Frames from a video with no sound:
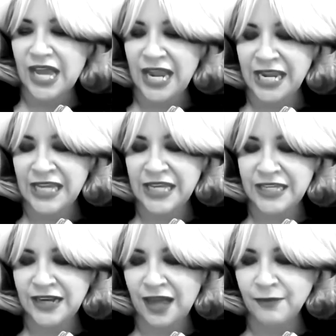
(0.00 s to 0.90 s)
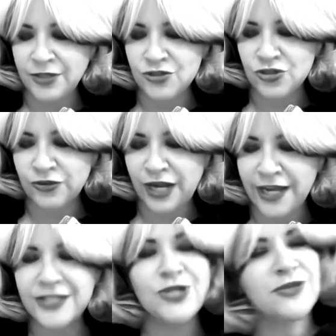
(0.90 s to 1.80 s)
and I'm going to
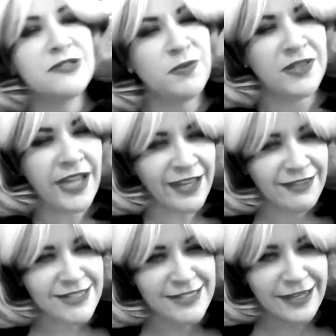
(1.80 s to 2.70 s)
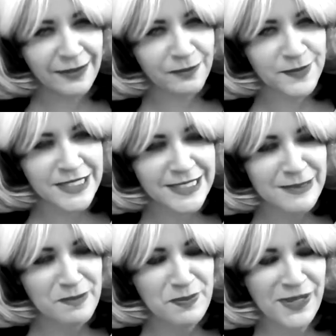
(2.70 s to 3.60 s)
try to explain the
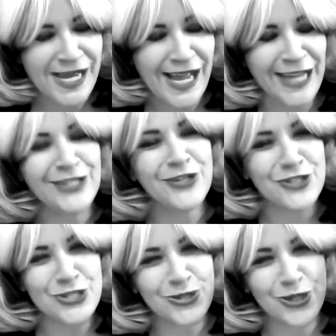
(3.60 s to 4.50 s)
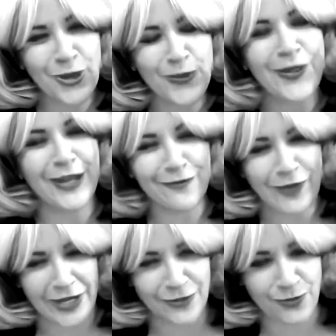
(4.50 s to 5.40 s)
steps, but I encourage you to go like
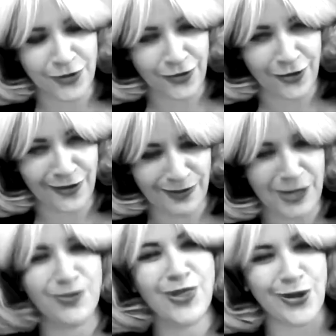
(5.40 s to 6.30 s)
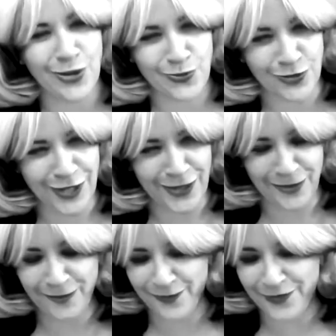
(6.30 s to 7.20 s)
find the real people that can
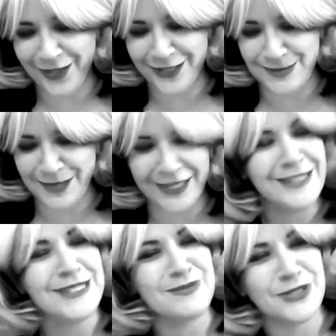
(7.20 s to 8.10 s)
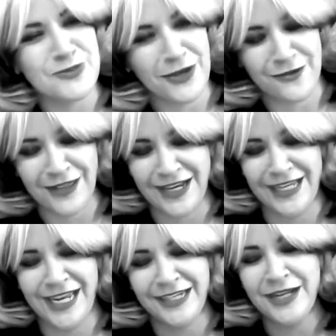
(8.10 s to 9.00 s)
really explain this much better than
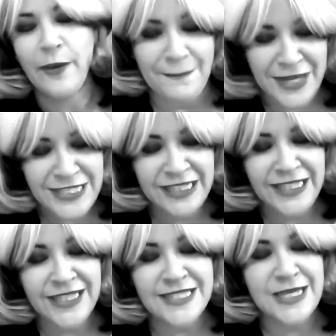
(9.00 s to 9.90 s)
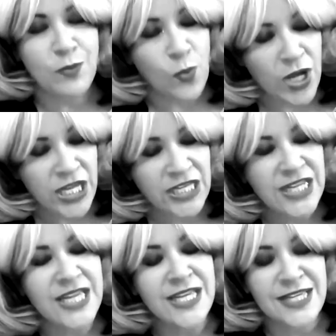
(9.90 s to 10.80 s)
I can. Basically, step
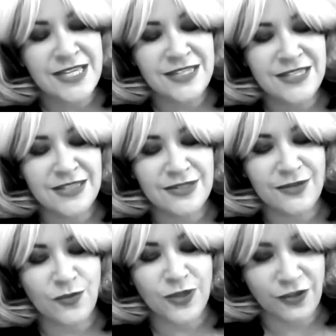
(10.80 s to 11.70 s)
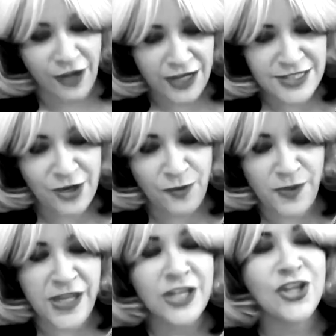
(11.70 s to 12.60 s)
one is with your eyes
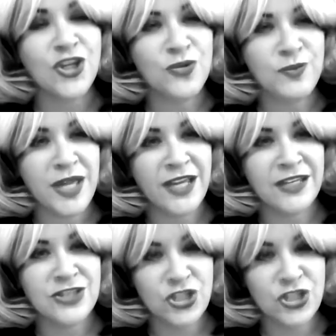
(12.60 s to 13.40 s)
open, you make a